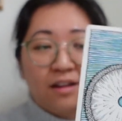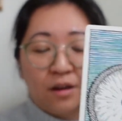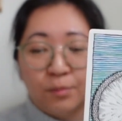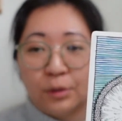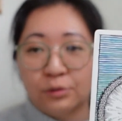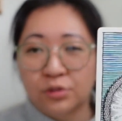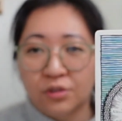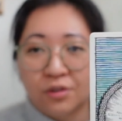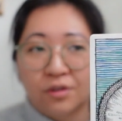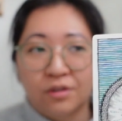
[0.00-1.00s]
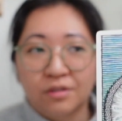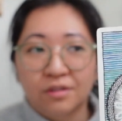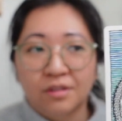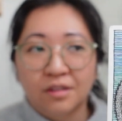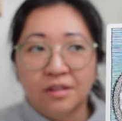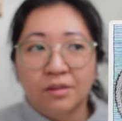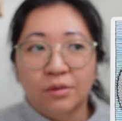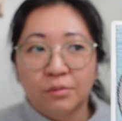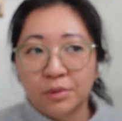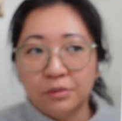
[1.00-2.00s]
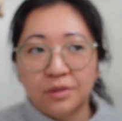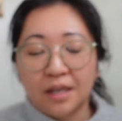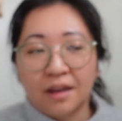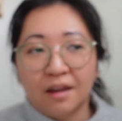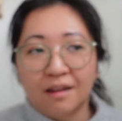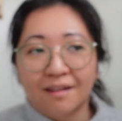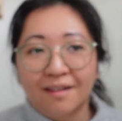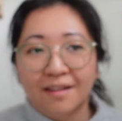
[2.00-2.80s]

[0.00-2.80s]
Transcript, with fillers: emotional wounding,